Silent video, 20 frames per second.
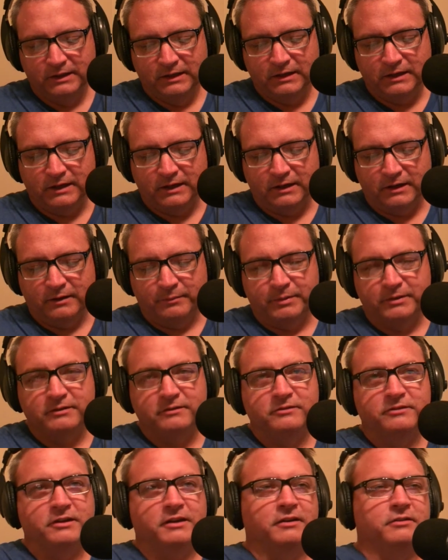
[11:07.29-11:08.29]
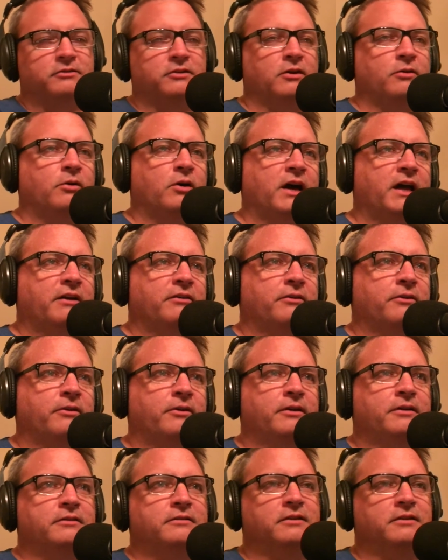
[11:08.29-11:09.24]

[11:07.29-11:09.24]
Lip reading: But Joe had her on.